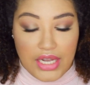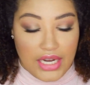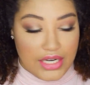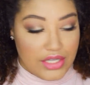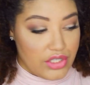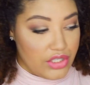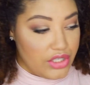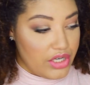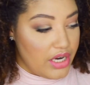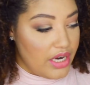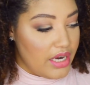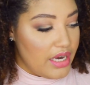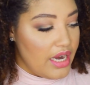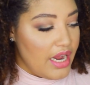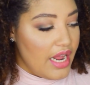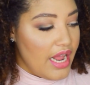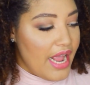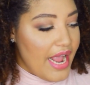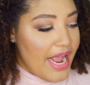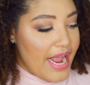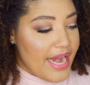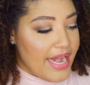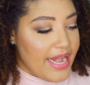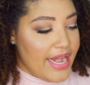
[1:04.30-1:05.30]
Cleanser.
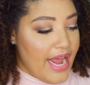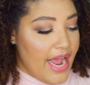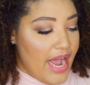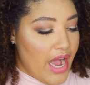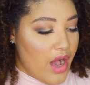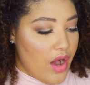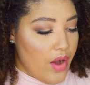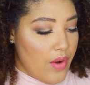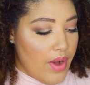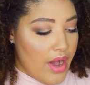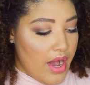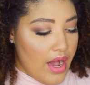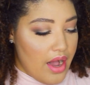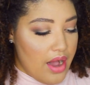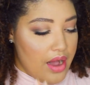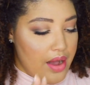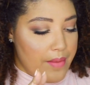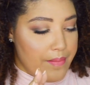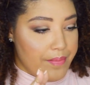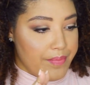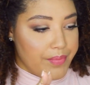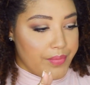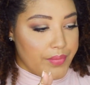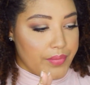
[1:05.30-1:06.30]
Now,
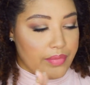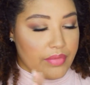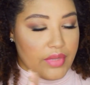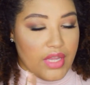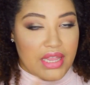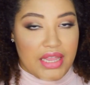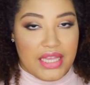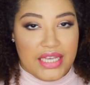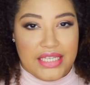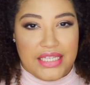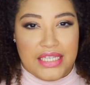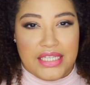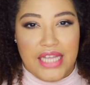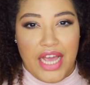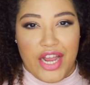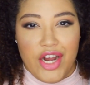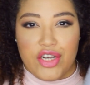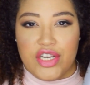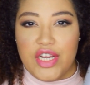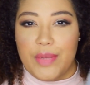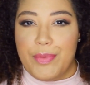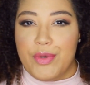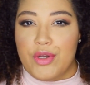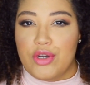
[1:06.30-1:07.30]
um, this is not
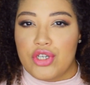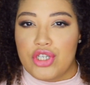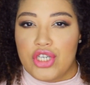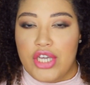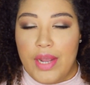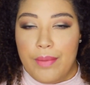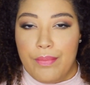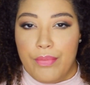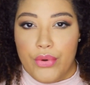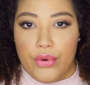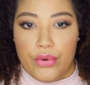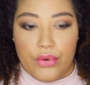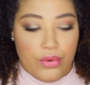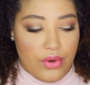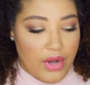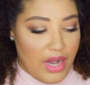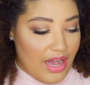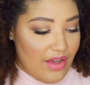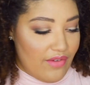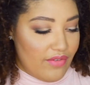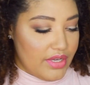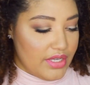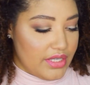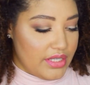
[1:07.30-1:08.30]
your typical shampoo,
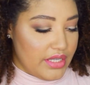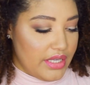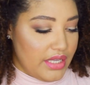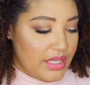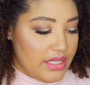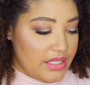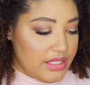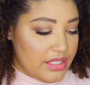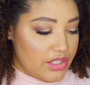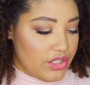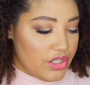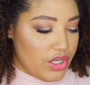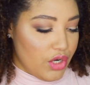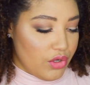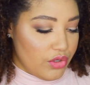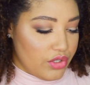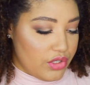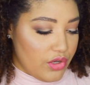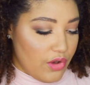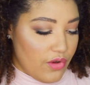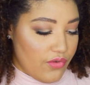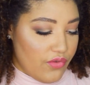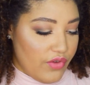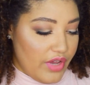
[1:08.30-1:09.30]
obviously. This is no
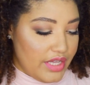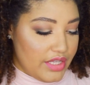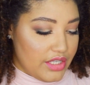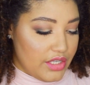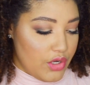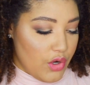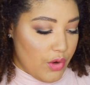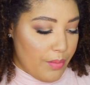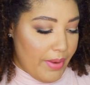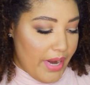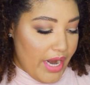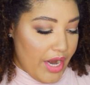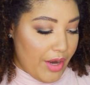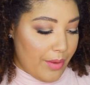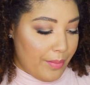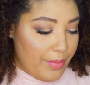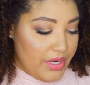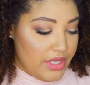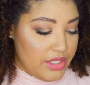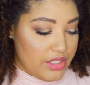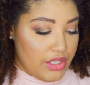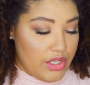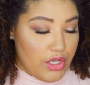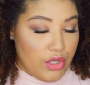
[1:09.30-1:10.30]
sulfates, no
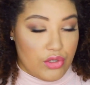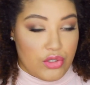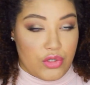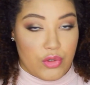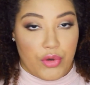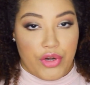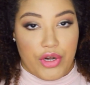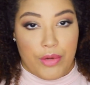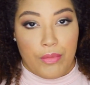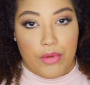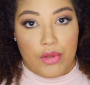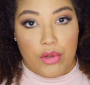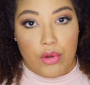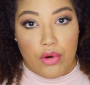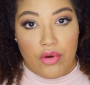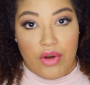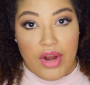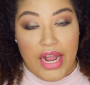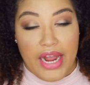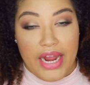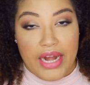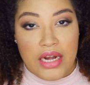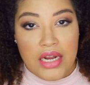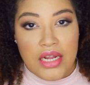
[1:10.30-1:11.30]
parabens, and no sodium
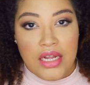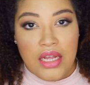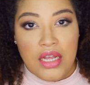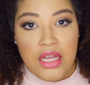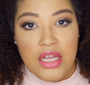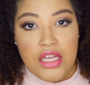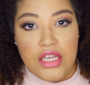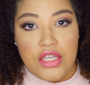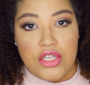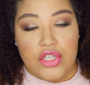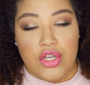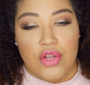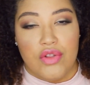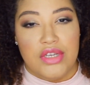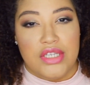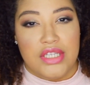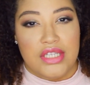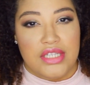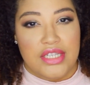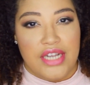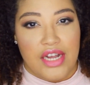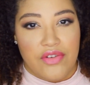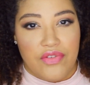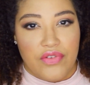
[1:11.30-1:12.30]
chloride. So this
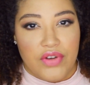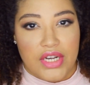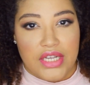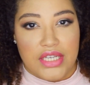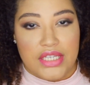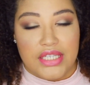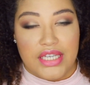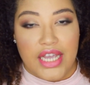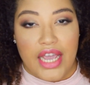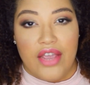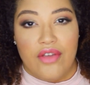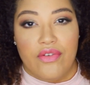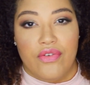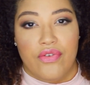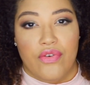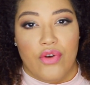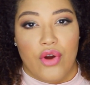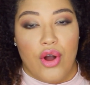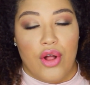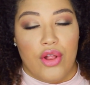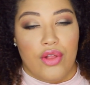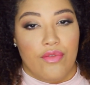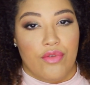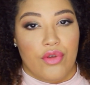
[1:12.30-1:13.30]
is definitely safe
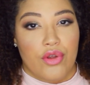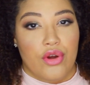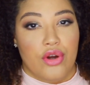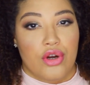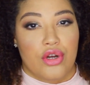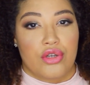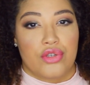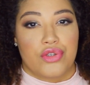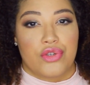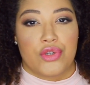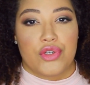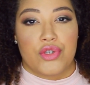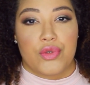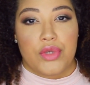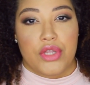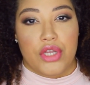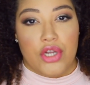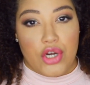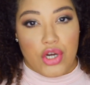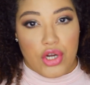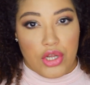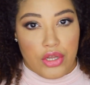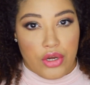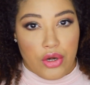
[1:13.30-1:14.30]
for all of you girls who are doing the
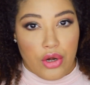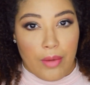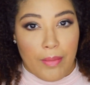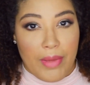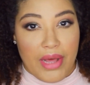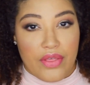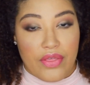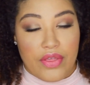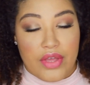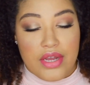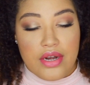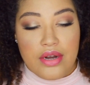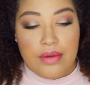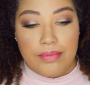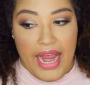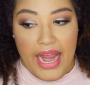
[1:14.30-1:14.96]
curly girl method.